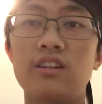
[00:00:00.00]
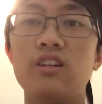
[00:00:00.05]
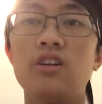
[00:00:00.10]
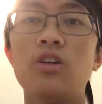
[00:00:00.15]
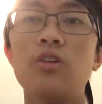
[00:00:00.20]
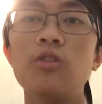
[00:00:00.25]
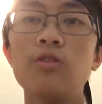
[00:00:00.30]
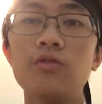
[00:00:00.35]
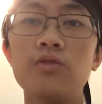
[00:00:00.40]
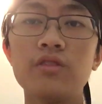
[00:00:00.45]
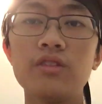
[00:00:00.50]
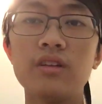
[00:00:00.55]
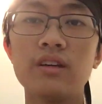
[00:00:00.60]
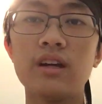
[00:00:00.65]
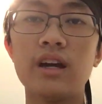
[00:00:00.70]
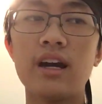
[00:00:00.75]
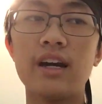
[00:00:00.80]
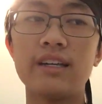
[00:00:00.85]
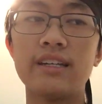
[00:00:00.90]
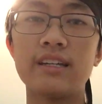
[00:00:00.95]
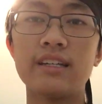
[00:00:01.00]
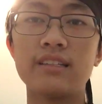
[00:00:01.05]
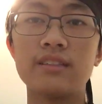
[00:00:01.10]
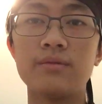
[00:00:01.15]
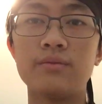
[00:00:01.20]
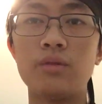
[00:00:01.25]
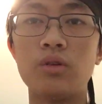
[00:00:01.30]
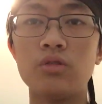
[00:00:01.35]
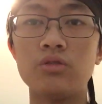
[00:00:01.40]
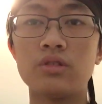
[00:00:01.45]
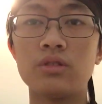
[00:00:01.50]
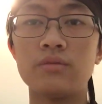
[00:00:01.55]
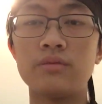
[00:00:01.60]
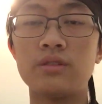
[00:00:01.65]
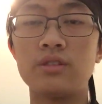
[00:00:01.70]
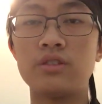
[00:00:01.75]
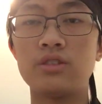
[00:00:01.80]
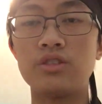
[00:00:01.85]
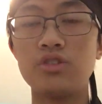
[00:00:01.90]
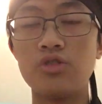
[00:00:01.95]
Hopefully I get to post some
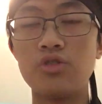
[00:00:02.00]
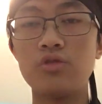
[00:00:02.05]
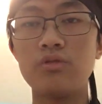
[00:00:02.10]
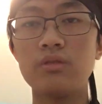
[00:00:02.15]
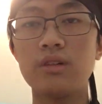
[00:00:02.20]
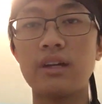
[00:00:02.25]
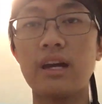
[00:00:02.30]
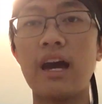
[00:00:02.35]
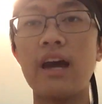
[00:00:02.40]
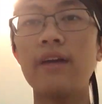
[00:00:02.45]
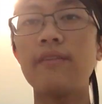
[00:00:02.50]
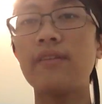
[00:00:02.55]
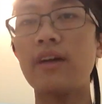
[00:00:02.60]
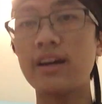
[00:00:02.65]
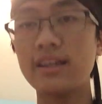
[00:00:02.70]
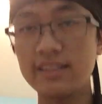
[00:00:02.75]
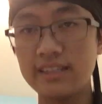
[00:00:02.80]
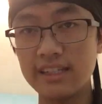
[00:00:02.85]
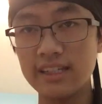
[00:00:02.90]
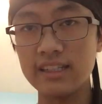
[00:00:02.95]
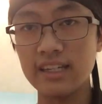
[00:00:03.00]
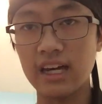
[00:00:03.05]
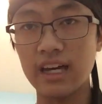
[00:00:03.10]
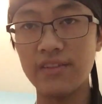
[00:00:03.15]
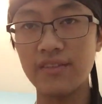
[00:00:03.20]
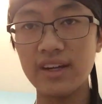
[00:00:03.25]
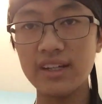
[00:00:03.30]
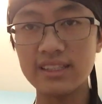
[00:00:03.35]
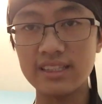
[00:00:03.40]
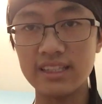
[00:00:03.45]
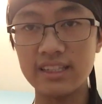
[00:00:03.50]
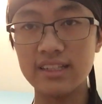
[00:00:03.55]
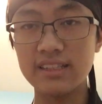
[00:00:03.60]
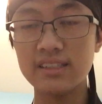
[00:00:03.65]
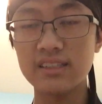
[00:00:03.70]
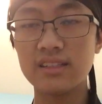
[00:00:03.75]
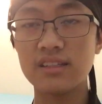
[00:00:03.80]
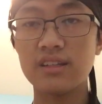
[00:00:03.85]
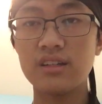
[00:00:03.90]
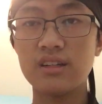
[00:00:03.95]
soon. Like, I have ideas